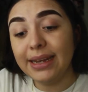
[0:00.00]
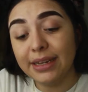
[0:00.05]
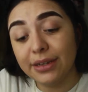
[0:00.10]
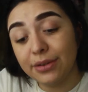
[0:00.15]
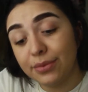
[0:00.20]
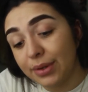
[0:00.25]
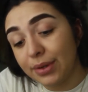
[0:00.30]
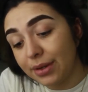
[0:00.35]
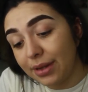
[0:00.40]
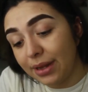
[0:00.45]

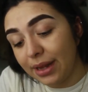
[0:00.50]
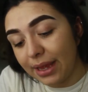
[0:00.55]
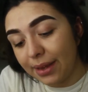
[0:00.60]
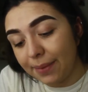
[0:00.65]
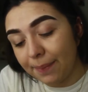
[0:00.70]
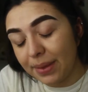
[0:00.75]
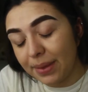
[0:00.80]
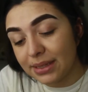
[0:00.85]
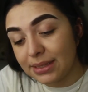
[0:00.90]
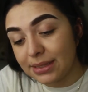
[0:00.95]
didn't want to like
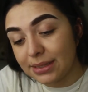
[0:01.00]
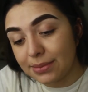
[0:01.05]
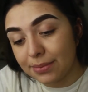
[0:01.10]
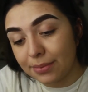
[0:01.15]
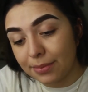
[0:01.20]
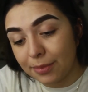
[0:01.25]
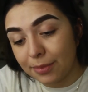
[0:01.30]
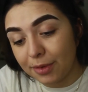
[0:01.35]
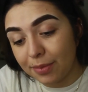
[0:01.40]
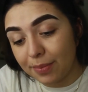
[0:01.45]
mess
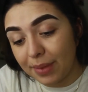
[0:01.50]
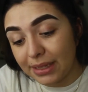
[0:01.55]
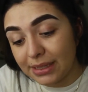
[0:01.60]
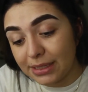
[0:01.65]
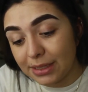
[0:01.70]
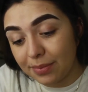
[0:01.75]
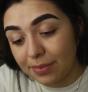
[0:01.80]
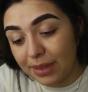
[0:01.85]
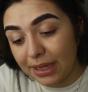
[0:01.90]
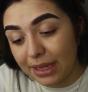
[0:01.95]
with my
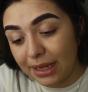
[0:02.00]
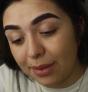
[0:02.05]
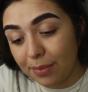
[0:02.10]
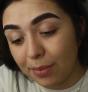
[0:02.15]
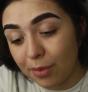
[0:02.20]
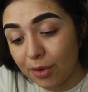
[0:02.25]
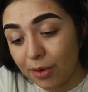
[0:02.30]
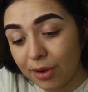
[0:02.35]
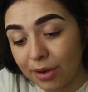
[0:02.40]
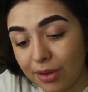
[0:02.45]
tummy
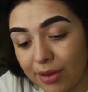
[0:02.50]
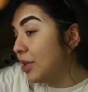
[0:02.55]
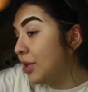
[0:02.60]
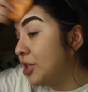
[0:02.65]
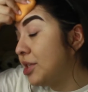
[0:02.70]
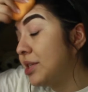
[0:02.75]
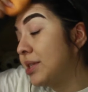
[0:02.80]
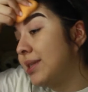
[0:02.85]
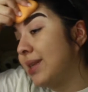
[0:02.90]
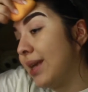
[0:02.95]
anymore,
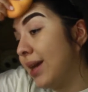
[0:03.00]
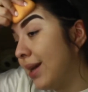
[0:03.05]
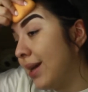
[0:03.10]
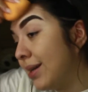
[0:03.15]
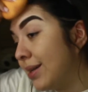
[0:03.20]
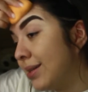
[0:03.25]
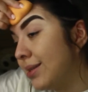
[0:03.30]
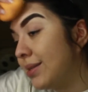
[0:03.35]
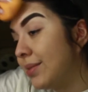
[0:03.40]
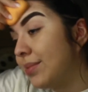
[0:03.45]
which
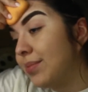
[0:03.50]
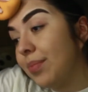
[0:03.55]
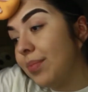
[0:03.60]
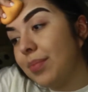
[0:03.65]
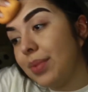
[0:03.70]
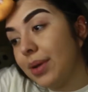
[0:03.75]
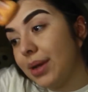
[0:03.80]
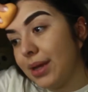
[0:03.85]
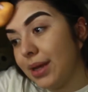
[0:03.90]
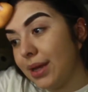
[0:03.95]
sucks,
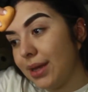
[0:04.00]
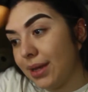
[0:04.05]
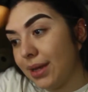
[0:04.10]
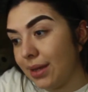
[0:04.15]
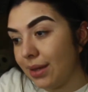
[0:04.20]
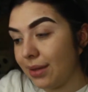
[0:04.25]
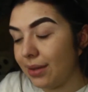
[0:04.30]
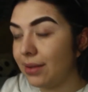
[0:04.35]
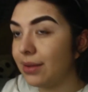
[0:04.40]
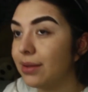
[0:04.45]

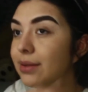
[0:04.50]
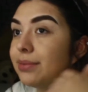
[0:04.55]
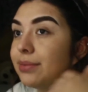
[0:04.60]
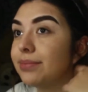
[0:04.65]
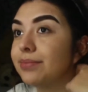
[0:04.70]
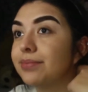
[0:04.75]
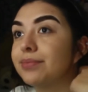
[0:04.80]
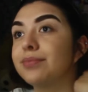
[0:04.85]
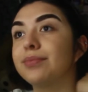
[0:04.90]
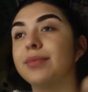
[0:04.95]
but
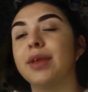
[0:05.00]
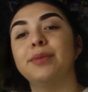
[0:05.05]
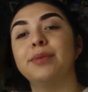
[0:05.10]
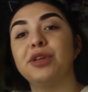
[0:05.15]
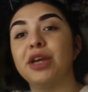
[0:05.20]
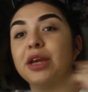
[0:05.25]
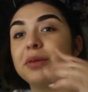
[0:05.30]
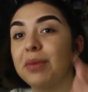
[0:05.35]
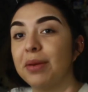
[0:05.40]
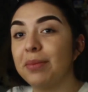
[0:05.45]
I'm
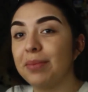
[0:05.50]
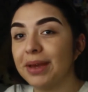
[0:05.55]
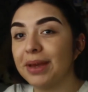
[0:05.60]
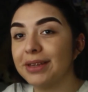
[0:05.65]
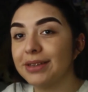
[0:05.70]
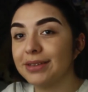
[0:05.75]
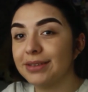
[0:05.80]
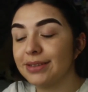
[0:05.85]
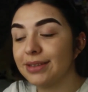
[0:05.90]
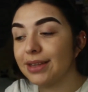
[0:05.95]
trying my
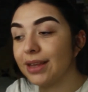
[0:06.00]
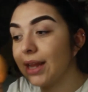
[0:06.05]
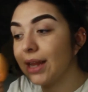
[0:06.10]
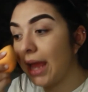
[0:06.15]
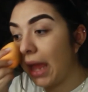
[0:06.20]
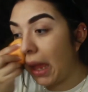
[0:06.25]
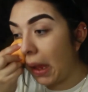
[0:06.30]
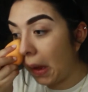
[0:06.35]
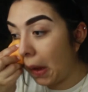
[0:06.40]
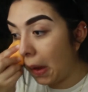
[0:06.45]
best to
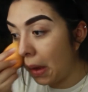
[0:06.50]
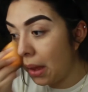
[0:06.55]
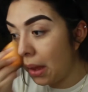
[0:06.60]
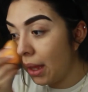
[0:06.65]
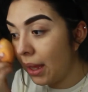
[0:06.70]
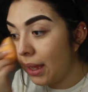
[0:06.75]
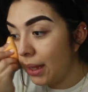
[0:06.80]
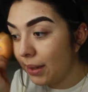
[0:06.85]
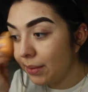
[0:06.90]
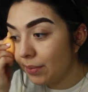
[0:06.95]
like
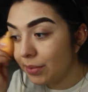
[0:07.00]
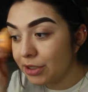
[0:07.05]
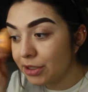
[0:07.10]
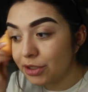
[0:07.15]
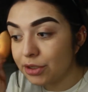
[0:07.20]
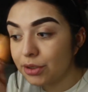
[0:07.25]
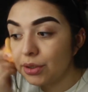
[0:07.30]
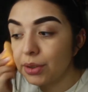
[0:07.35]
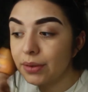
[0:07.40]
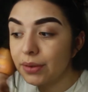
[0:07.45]

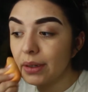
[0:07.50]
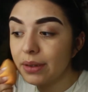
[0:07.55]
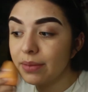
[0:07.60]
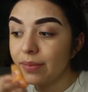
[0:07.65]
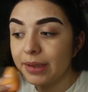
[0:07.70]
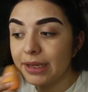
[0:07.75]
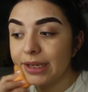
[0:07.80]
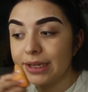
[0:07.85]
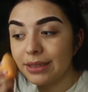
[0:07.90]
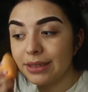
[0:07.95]
push through it
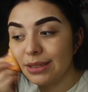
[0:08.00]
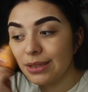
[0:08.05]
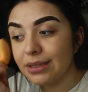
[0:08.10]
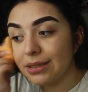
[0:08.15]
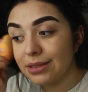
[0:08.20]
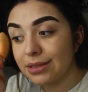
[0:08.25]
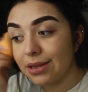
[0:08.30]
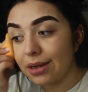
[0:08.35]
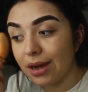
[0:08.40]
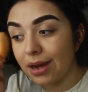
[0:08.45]
because
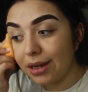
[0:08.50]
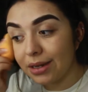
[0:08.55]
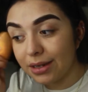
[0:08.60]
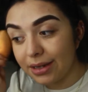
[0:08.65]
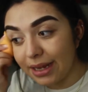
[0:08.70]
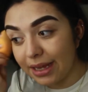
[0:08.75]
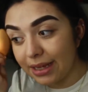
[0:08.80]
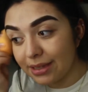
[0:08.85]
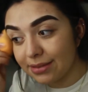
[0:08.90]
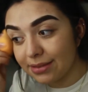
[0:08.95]
it's the
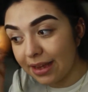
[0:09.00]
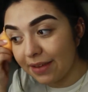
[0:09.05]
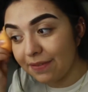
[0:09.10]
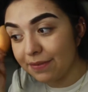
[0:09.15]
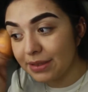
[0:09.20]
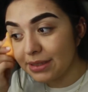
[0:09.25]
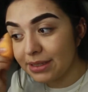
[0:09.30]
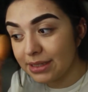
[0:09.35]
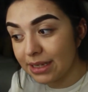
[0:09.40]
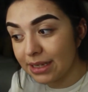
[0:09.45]
holidays. I've
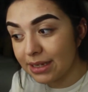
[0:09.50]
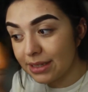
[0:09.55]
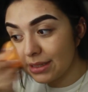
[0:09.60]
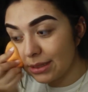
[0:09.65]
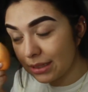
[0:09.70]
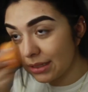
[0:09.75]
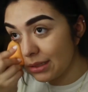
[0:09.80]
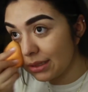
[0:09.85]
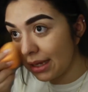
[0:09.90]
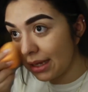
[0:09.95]
been sick
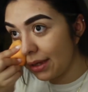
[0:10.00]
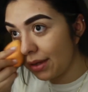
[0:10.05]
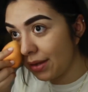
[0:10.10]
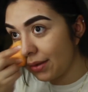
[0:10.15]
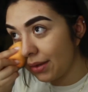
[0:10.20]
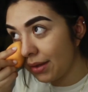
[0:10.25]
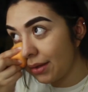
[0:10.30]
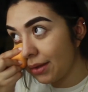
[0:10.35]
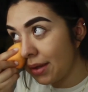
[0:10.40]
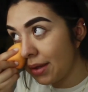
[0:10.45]
since like
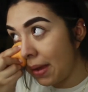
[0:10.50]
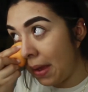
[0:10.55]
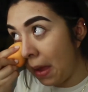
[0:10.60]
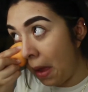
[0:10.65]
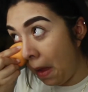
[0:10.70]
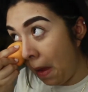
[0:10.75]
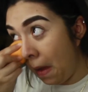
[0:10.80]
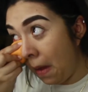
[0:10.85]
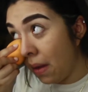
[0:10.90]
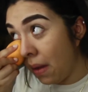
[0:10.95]

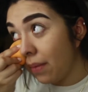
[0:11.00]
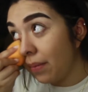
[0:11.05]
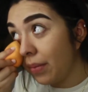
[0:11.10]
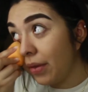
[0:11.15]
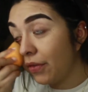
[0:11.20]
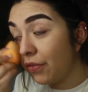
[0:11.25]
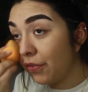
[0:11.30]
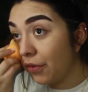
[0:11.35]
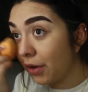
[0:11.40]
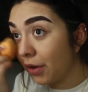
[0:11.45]

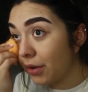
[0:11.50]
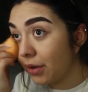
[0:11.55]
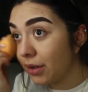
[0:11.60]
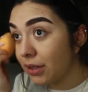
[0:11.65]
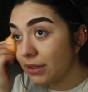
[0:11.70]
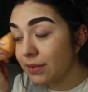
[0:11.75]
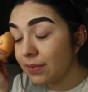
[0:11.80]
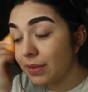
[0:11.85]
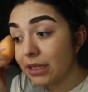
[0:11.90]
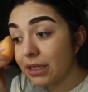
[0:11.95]
before
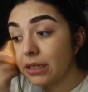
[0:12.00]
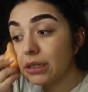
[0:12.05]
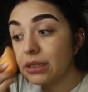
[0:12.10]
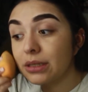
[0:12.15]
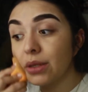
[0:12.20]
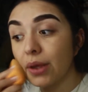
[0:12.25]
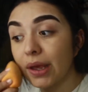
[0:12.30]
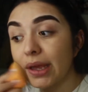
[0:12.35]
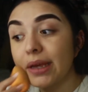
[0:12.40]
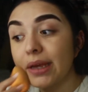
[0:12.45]

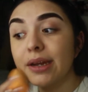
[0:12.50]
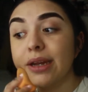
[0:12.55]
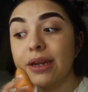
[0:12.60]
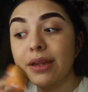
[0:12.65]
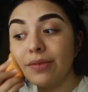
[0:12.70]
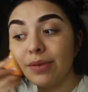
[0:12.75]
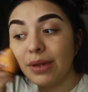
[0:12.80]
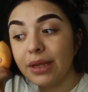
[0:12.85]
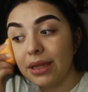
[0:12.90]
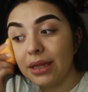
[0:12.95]
Christmas, so I couldn't
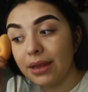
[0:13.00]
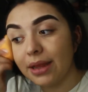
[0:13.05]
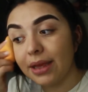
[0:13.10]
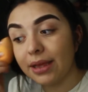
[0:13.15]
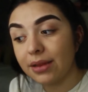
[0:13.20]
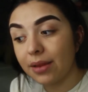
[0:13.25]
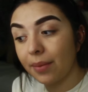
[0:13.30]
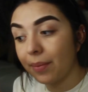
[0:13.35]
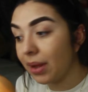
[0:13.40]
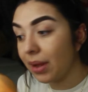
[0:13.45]
even eat
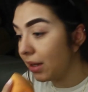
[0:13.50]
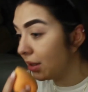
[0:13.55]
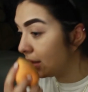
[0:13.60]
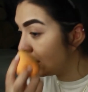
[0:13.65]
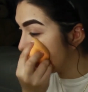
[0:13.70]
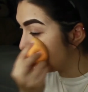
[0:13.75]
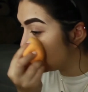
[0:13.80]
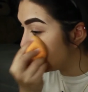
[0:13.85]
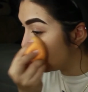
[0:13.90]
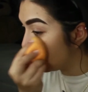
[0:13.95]
like
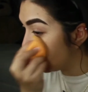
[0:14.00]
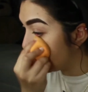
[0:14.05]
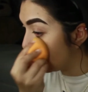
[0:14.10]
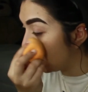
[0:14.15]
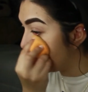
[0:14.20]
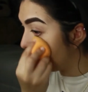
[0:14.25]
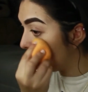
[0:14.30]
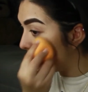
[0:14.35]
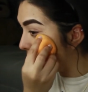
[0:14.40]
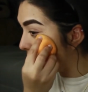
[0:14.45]
tamales or
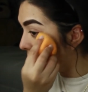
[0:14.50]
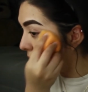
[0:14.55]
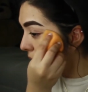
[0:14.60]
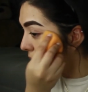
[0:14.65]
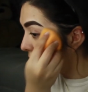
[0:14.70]
nothing, you know?